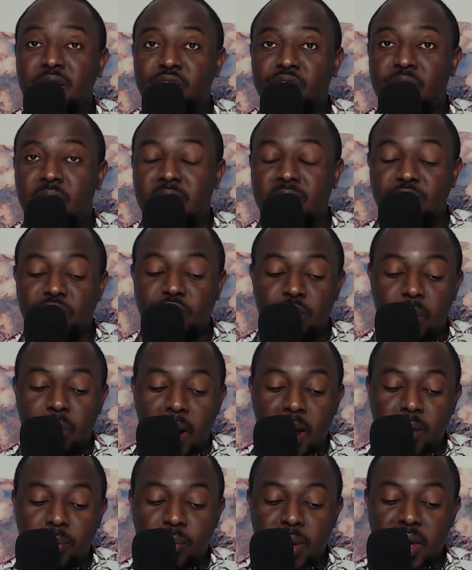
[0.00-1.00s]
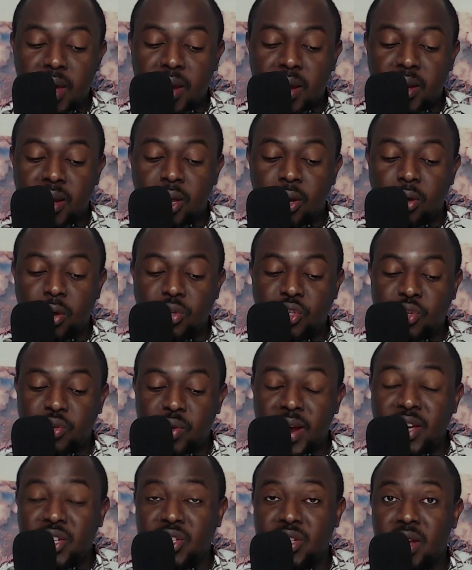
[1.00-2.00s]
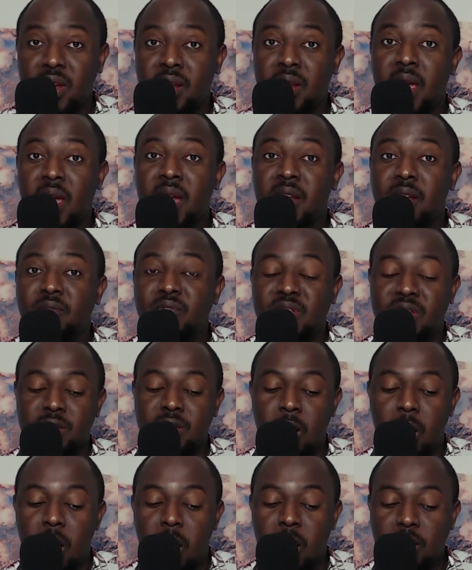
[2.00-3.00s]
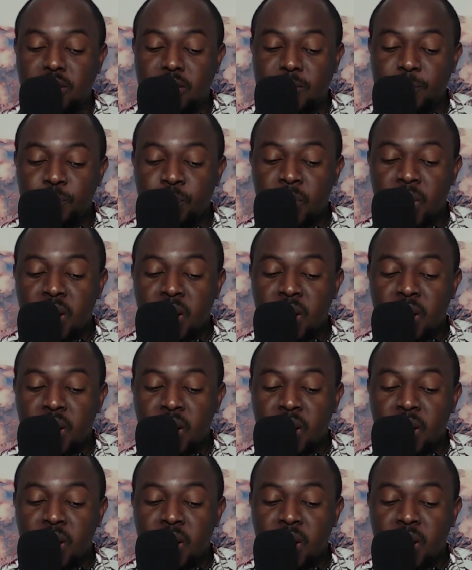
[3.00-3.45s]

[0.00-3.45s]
transcribing, illustration, NFT art,